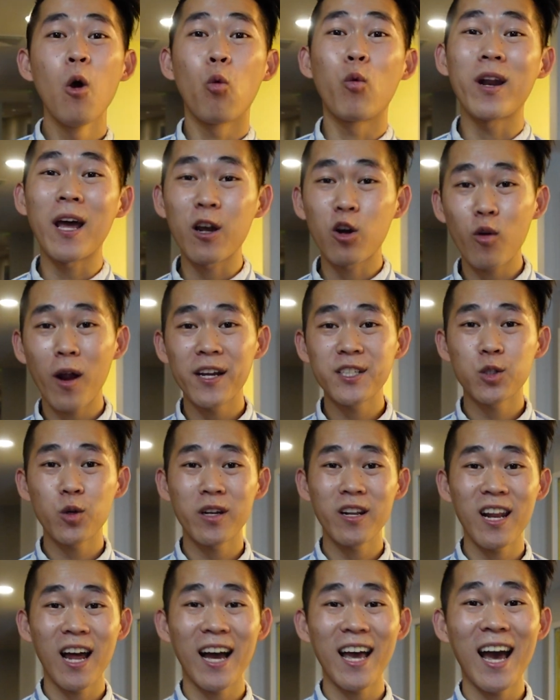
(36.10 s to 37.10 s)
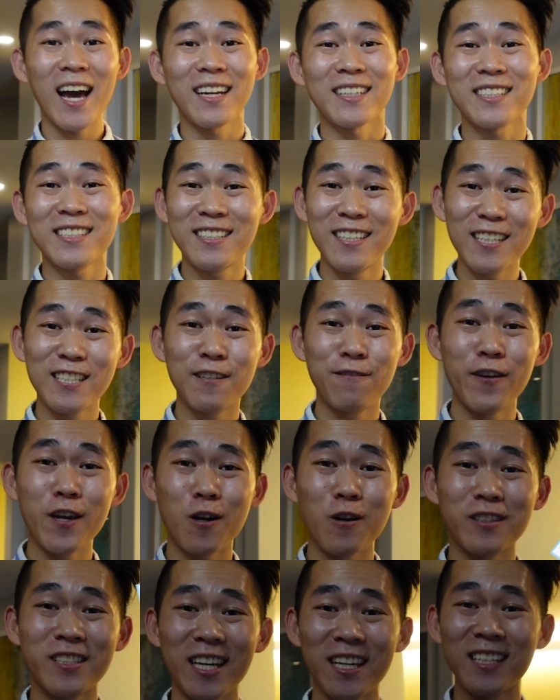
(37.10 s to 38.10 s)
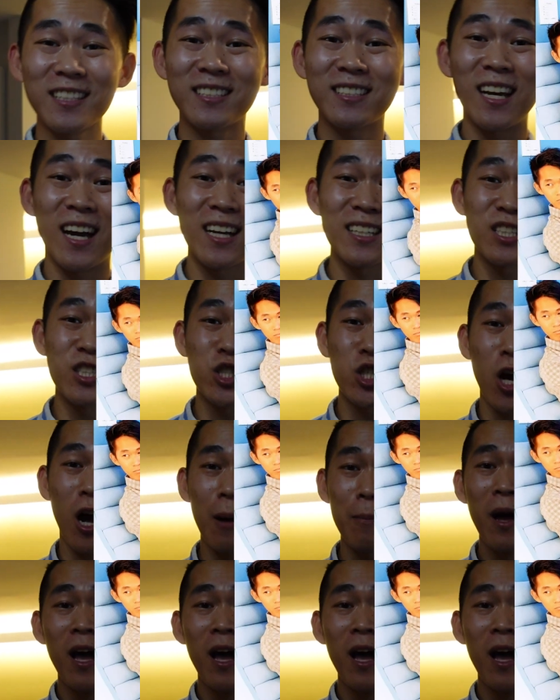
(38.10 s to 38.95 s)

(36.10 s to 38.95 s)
when I graduated, I had a six figure data science job.